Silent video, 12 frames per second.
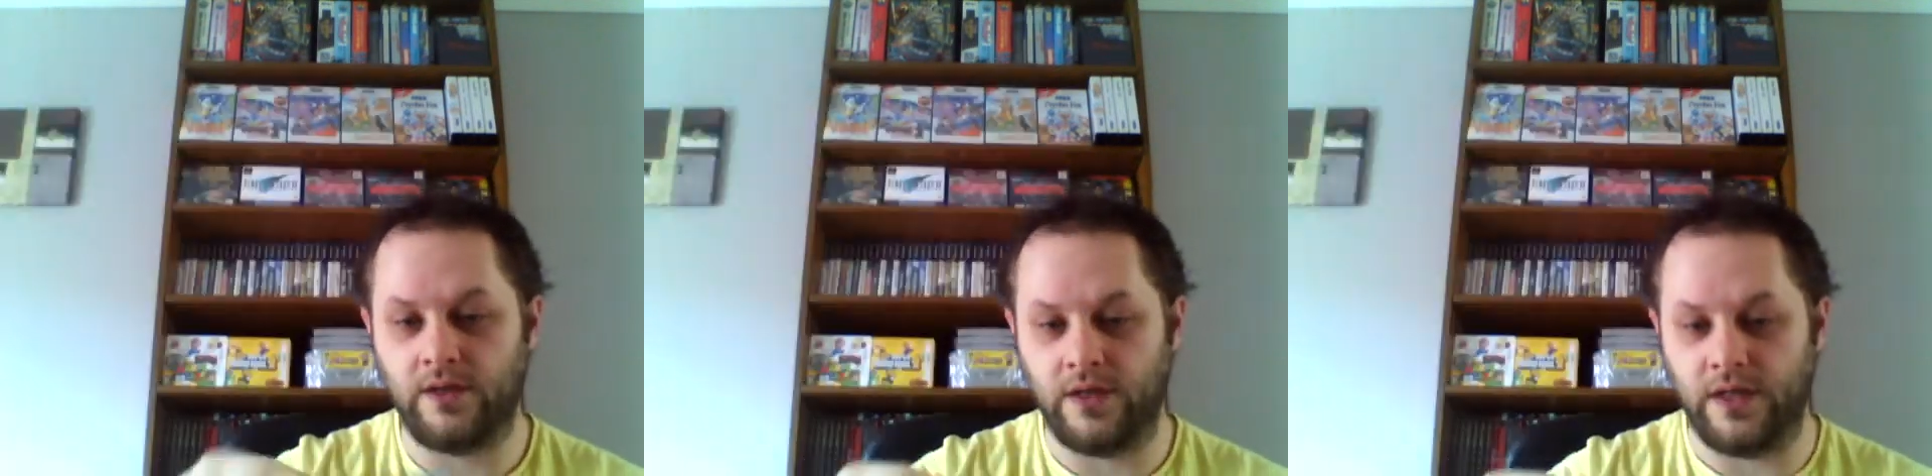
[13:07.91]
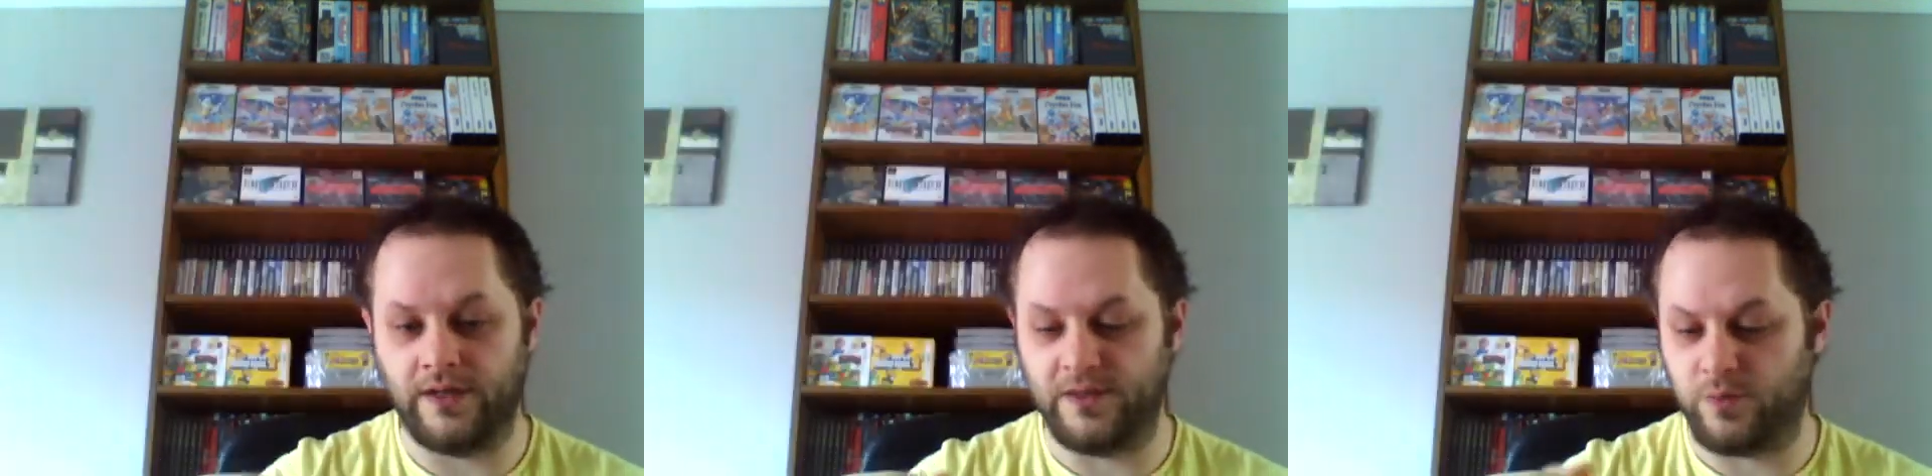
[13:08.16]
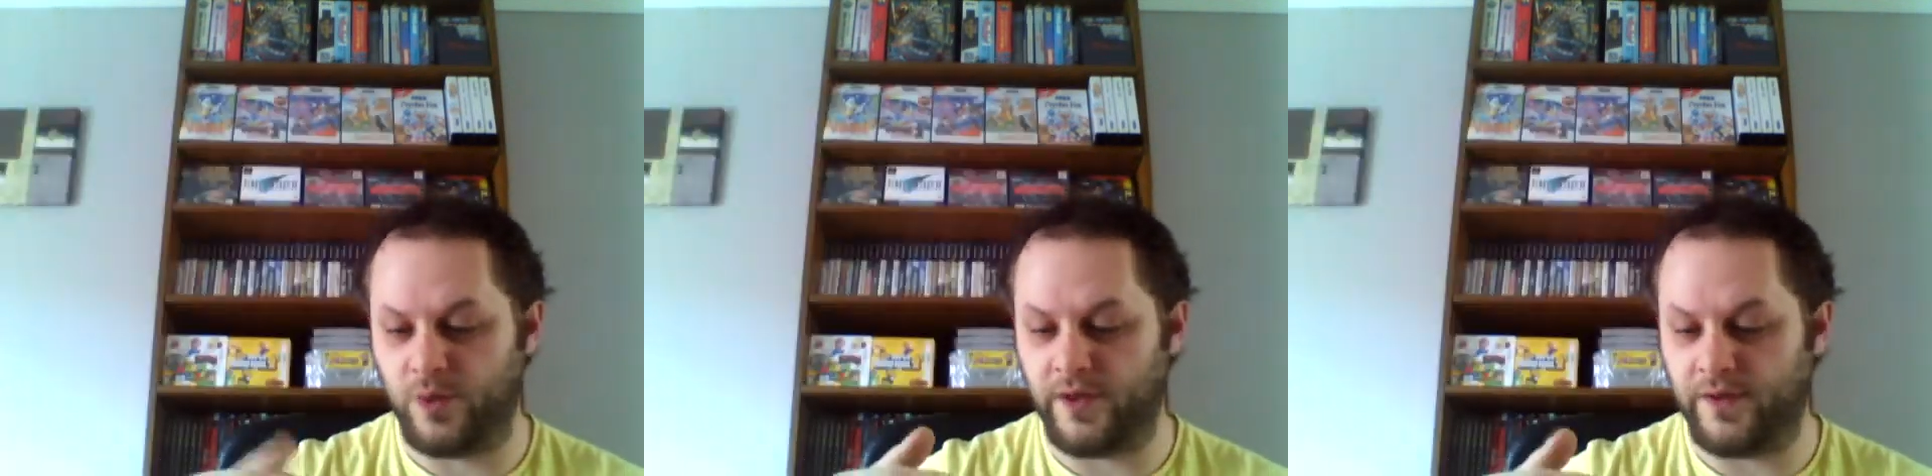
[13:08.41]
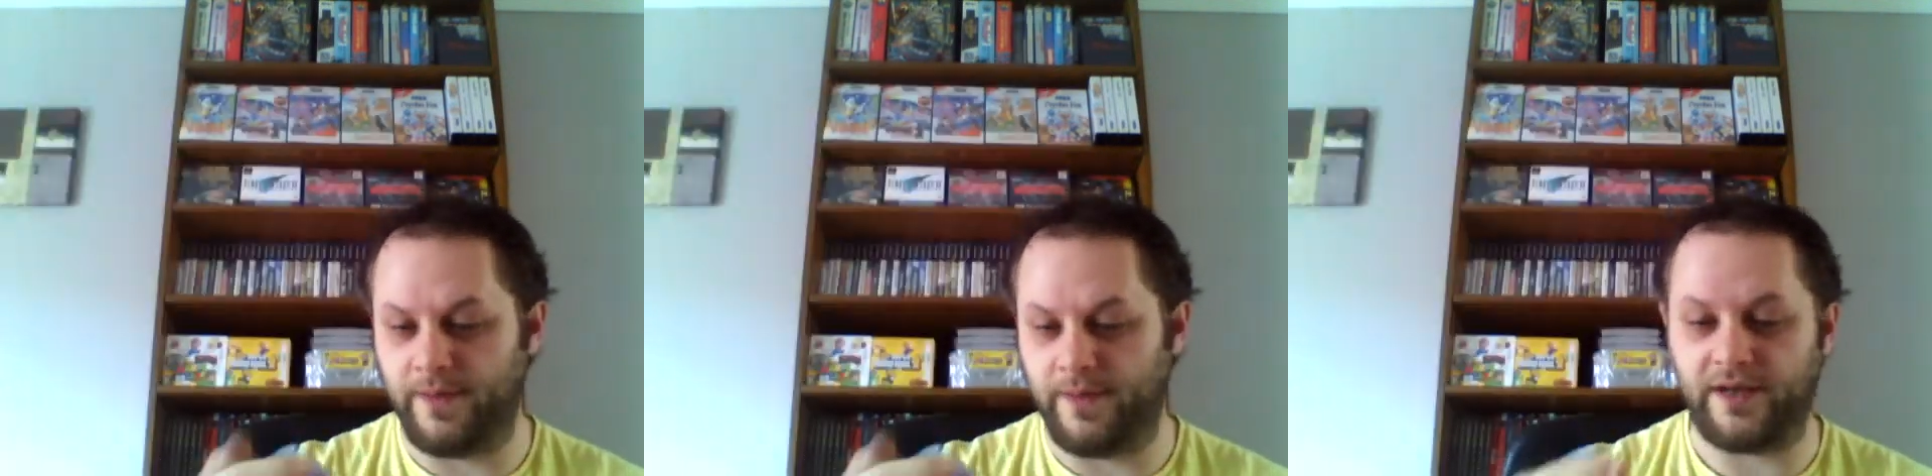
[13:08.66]
There's one
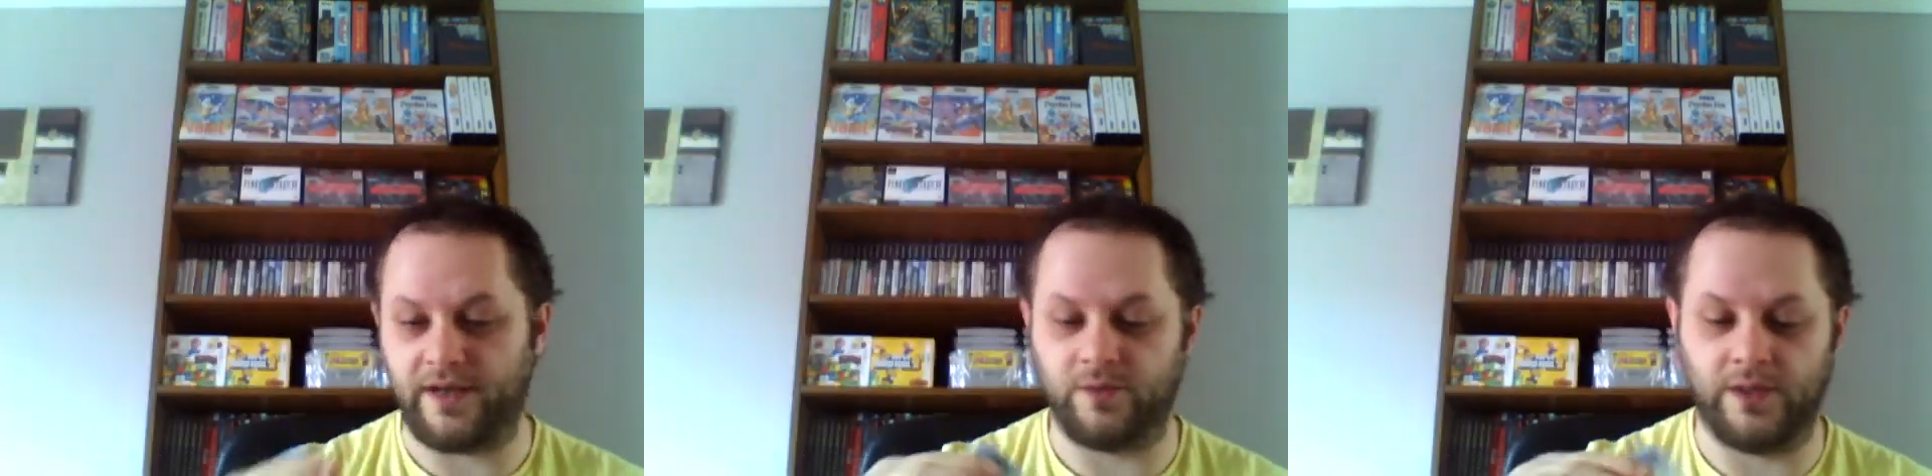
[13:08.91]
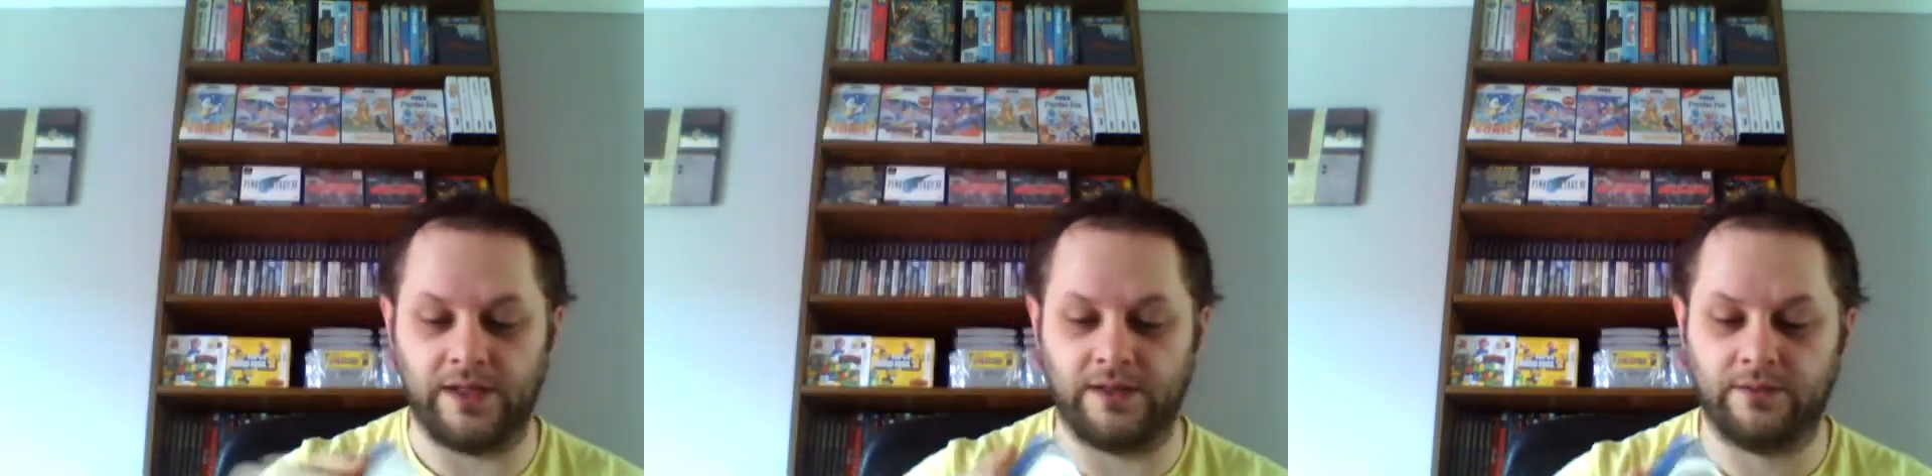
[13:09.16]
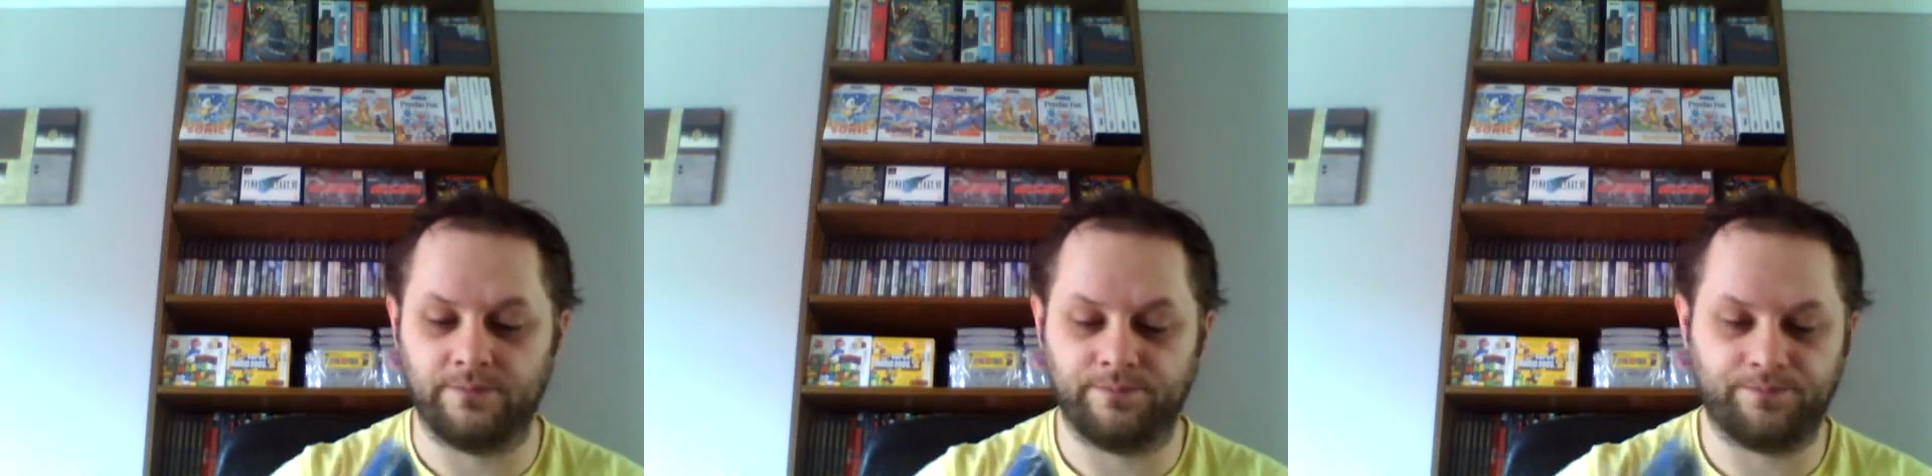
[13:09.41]
on the back as well.